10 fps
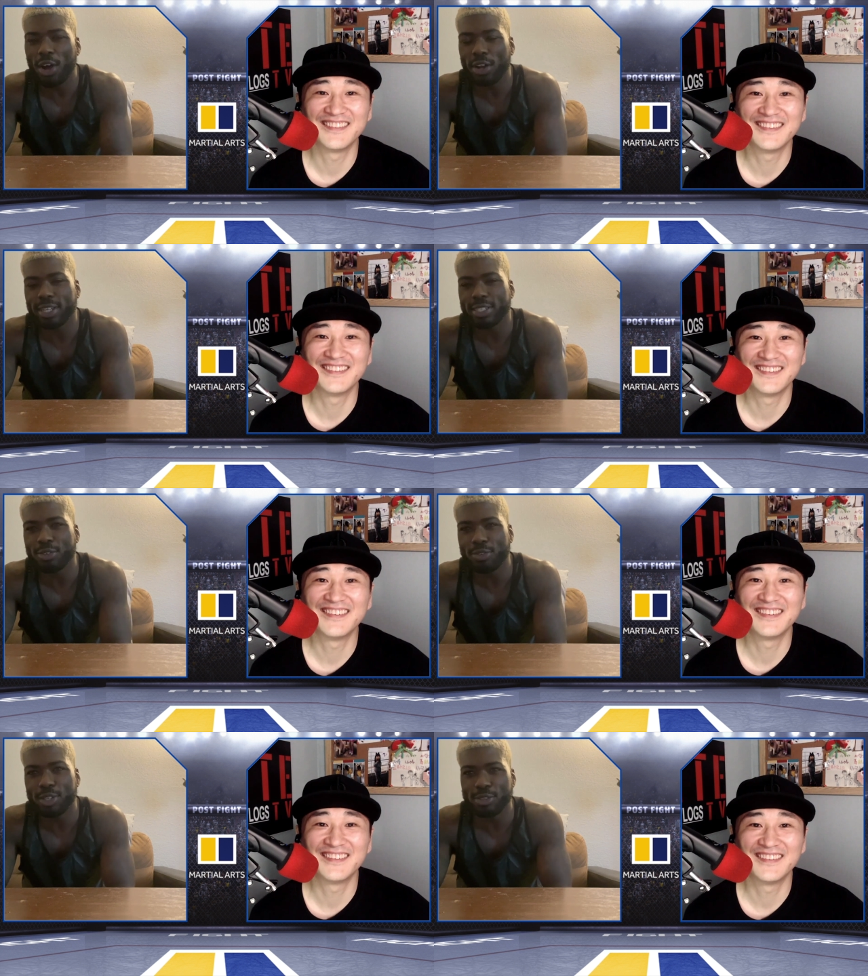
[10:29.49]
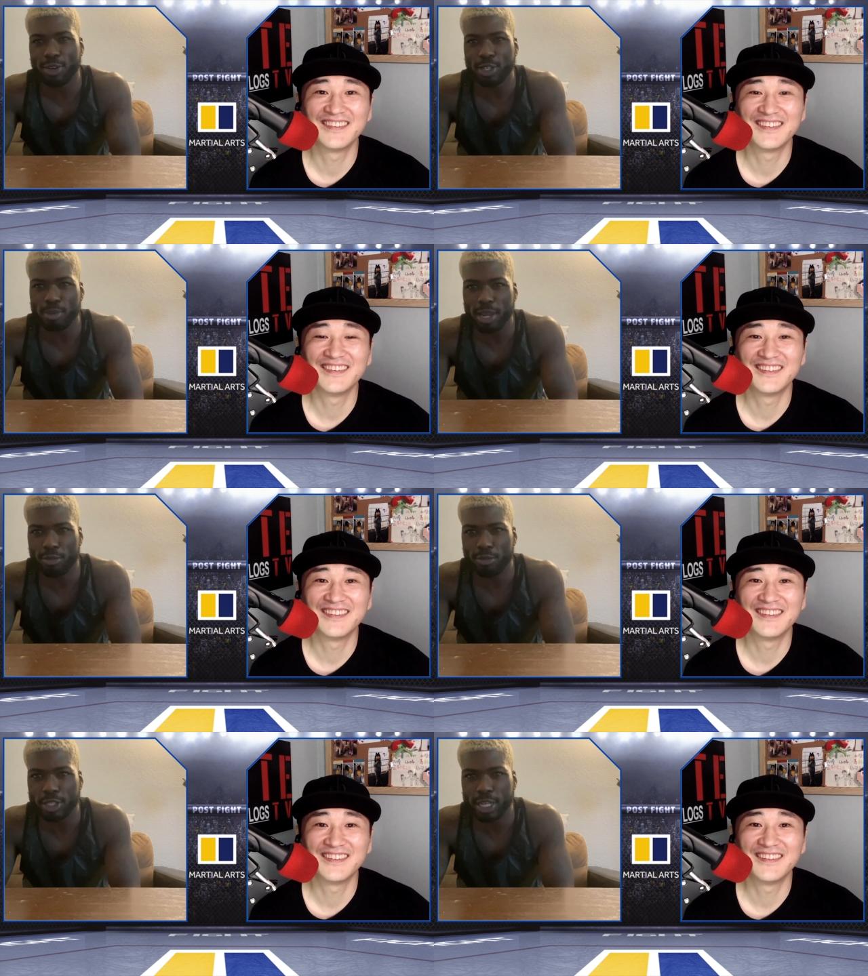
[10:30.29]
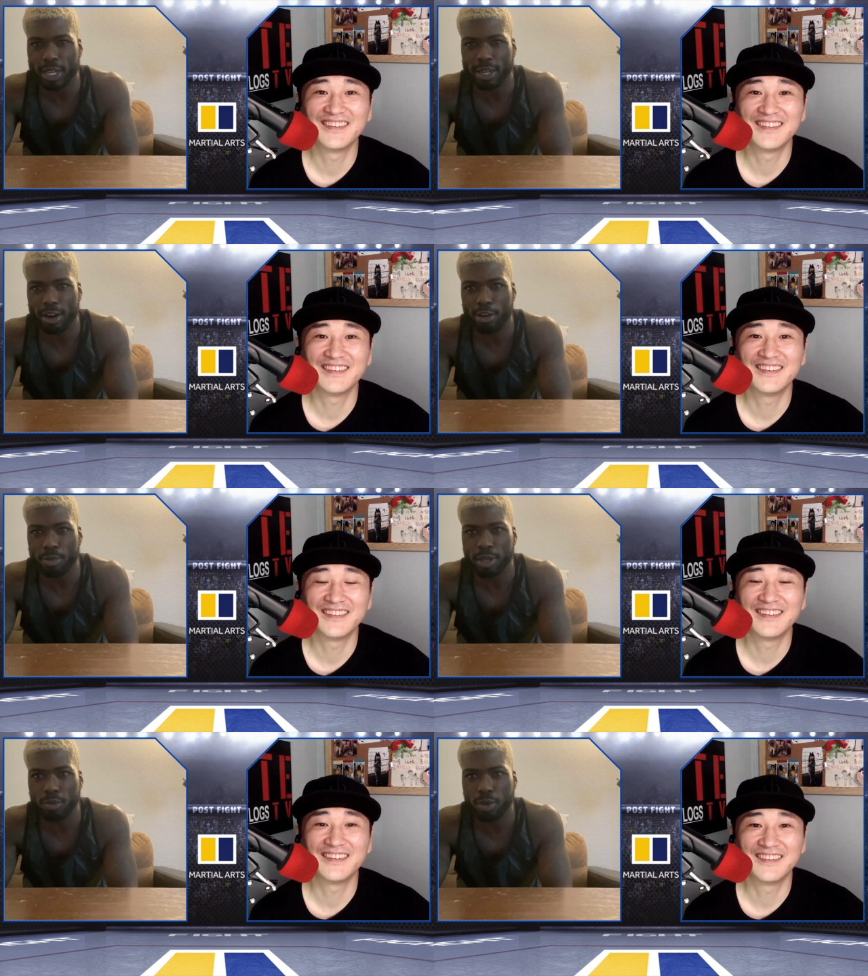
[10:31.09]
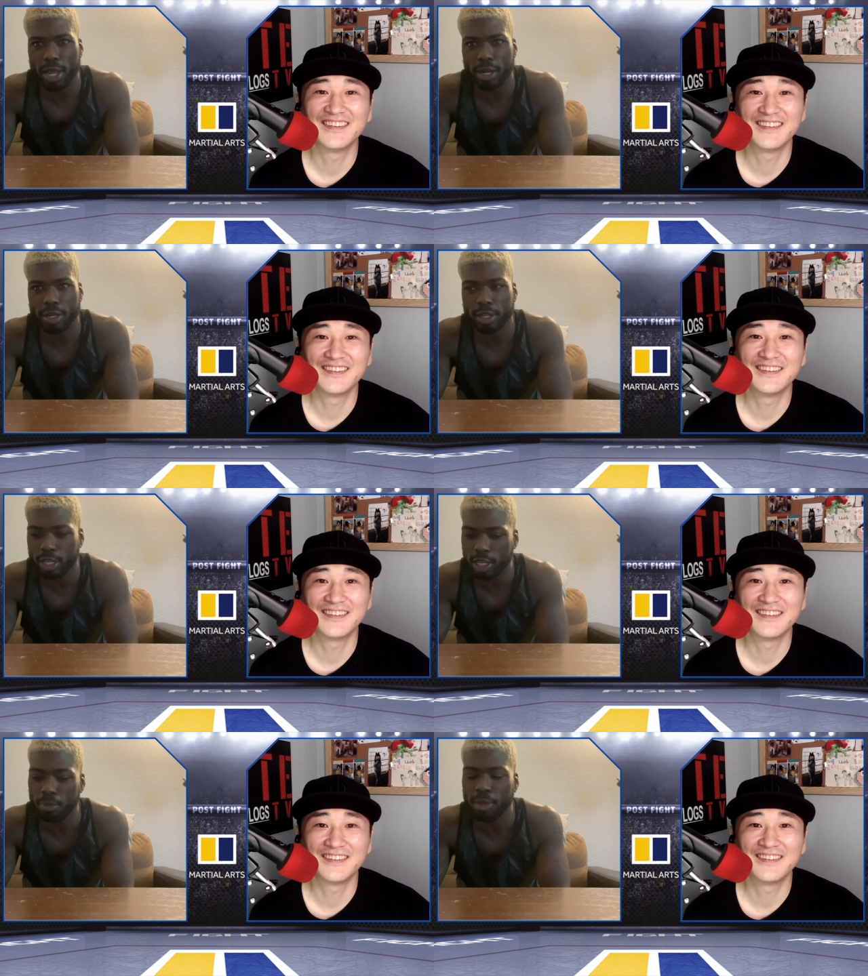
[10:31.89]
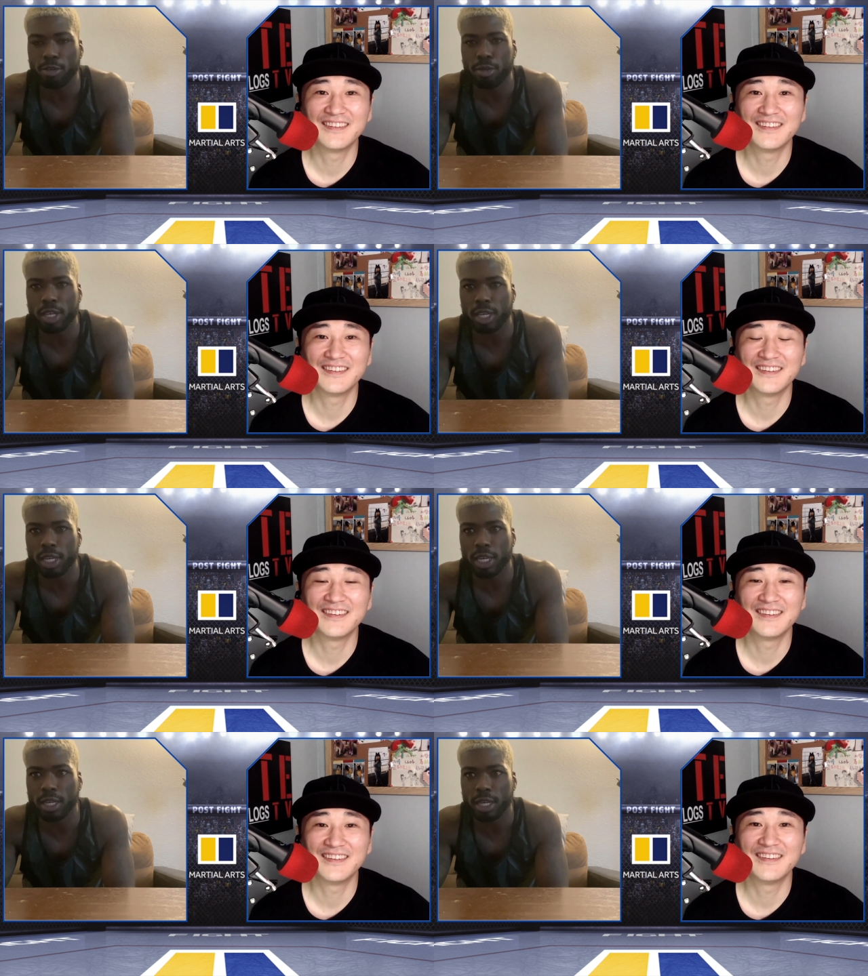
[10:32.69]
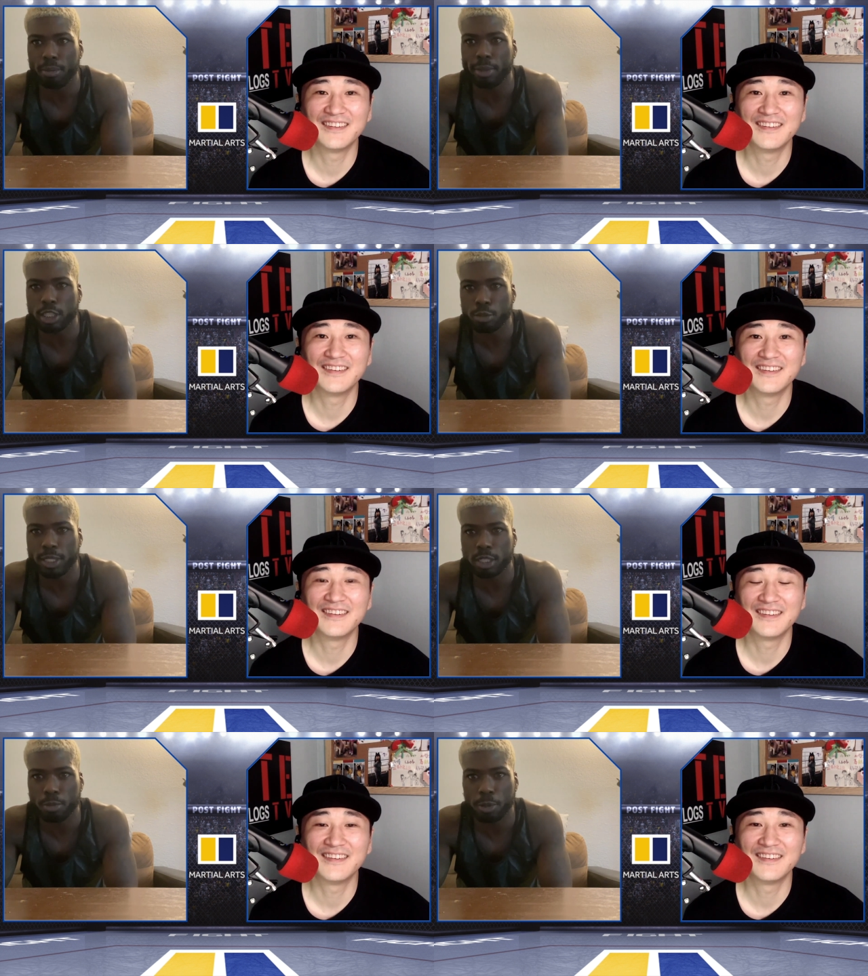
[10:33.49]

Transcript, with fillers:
Speaker 1: on the interviews first, man, for taking care of me and keep getting get, getting me to speak to